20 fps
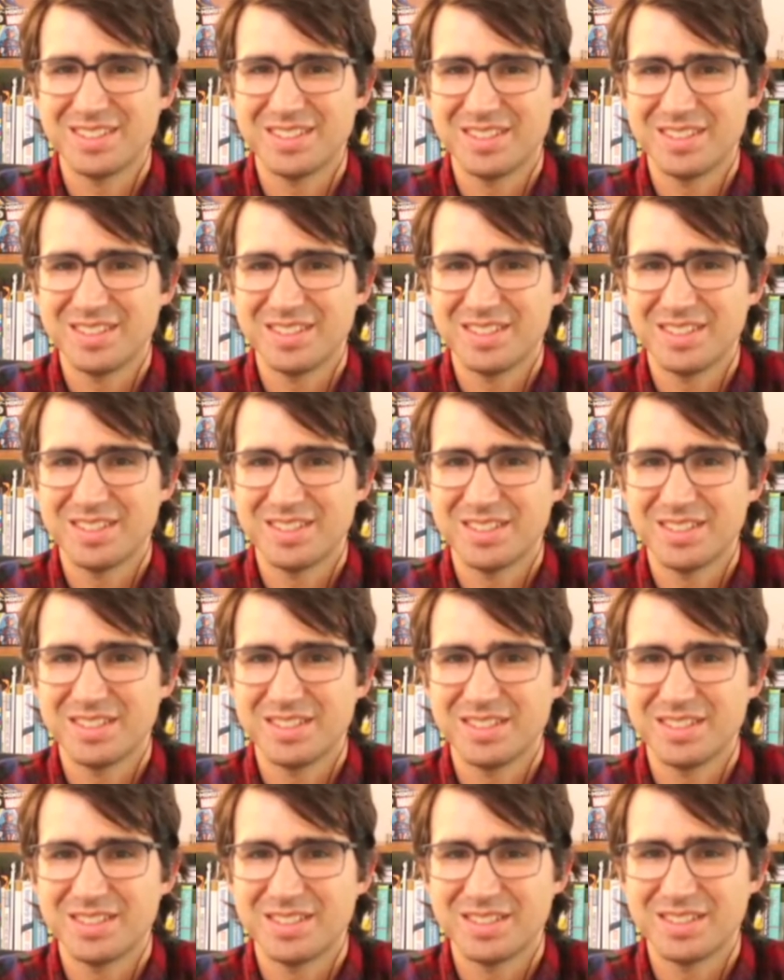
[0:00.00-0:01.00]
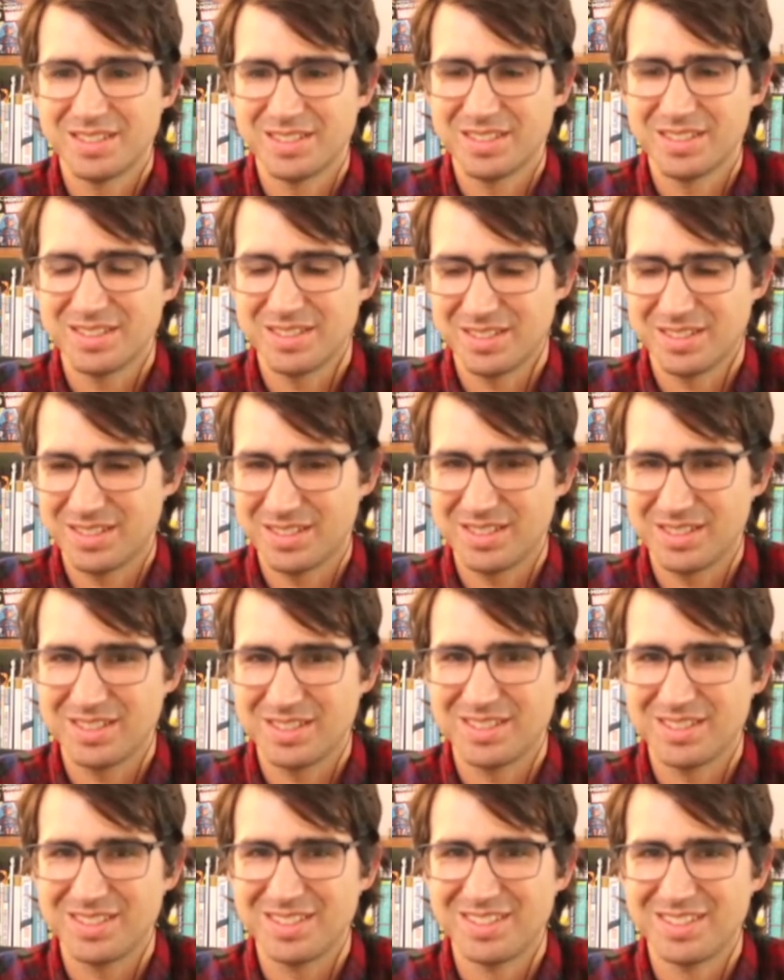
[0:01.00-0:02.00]

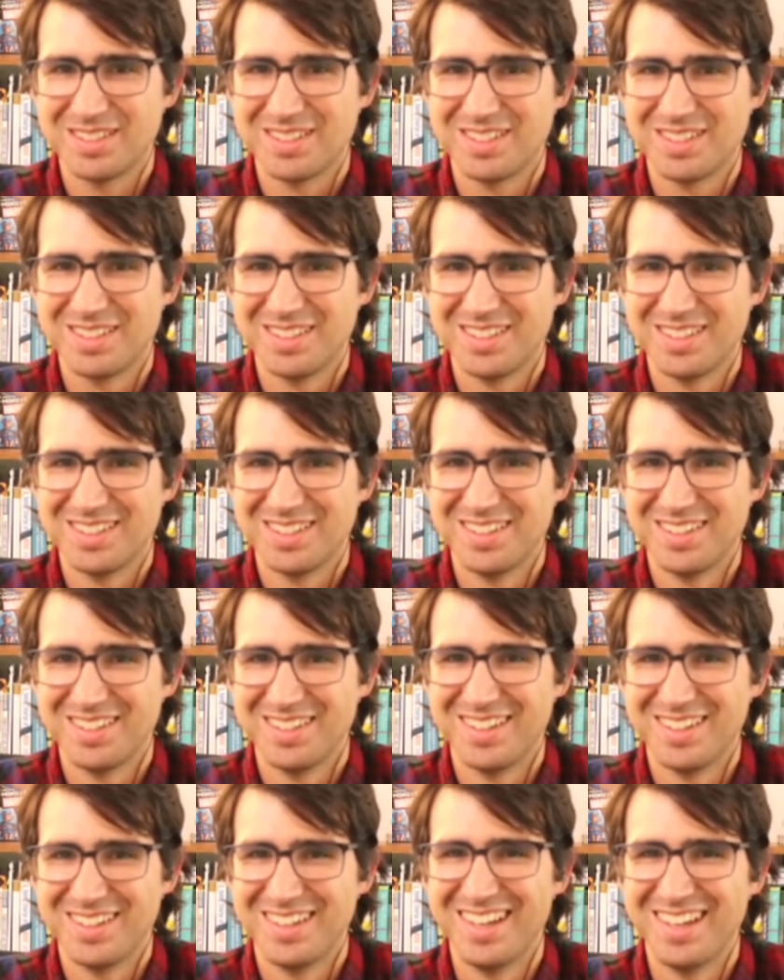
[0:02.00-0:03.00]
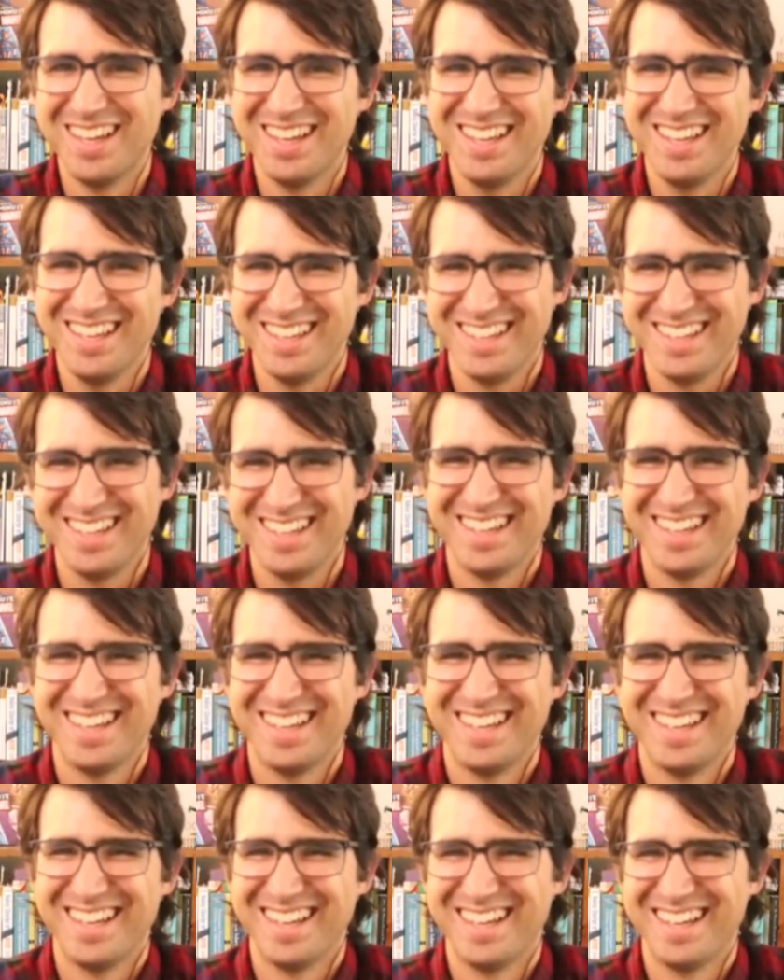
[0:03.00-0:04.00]

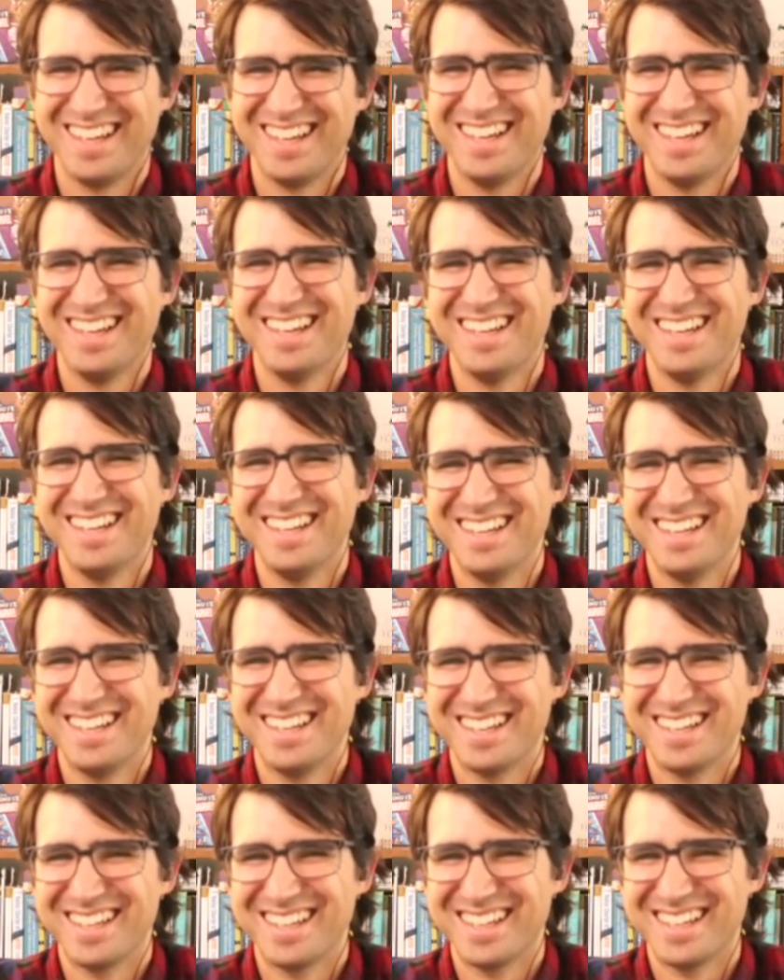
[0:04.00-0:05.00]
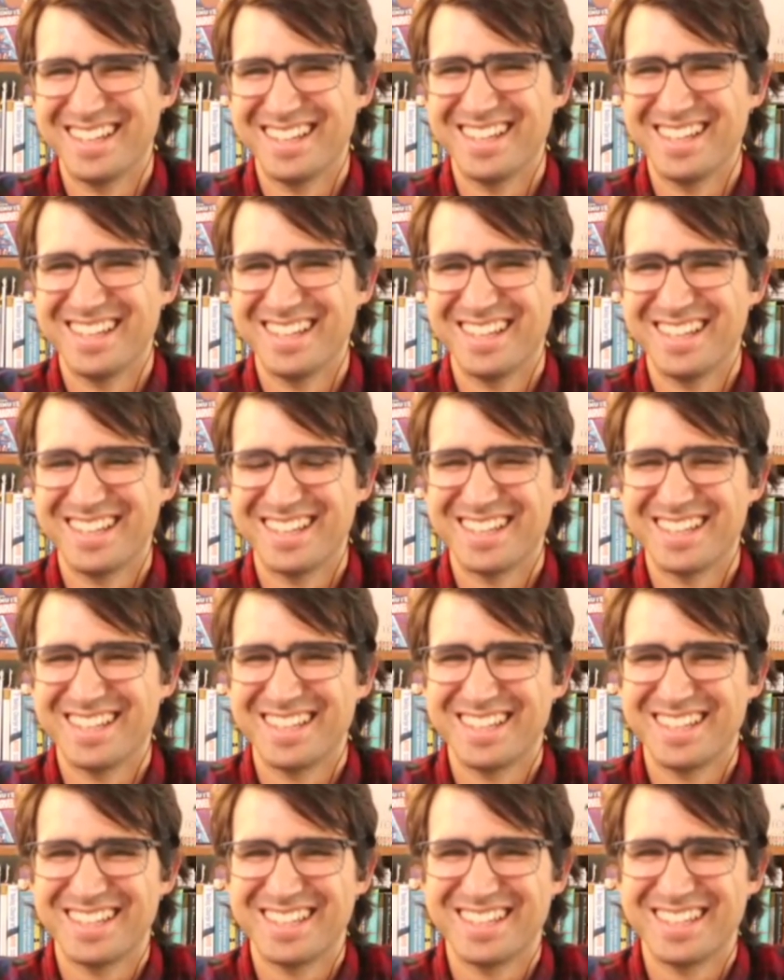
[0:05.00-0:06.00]

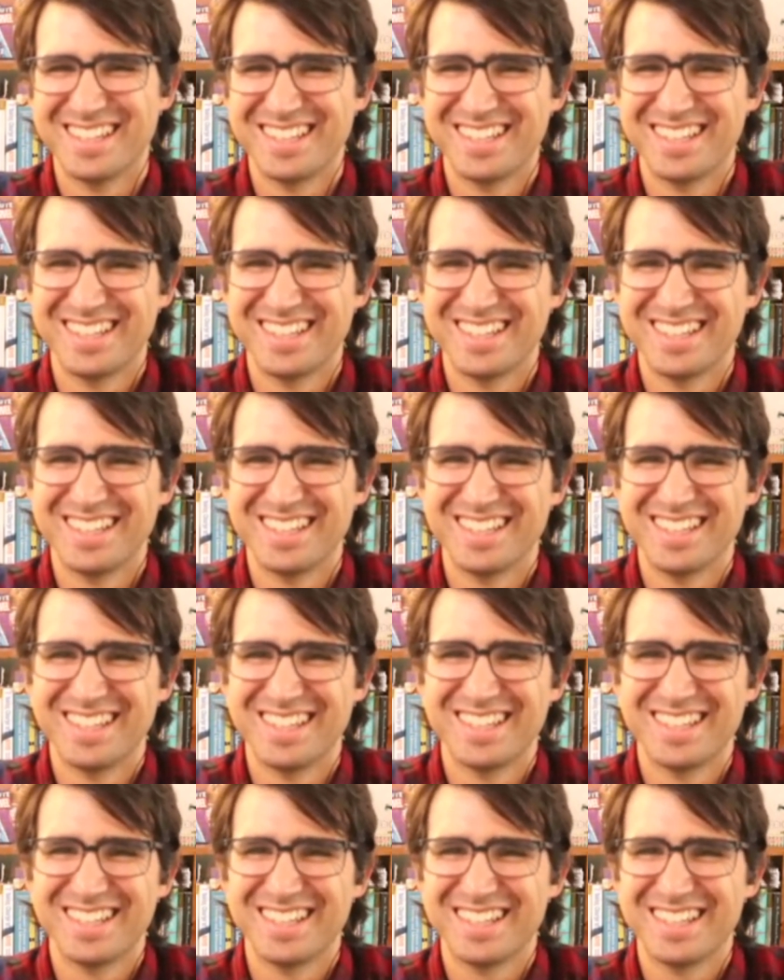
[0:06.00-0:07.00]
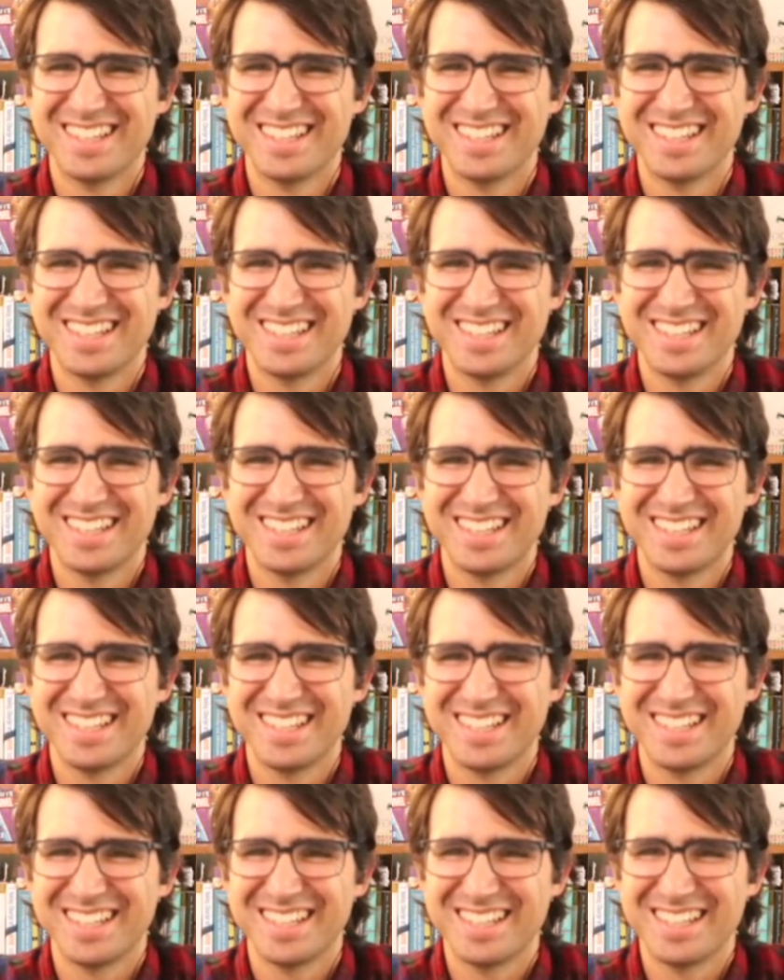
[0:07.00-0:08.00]
(silent)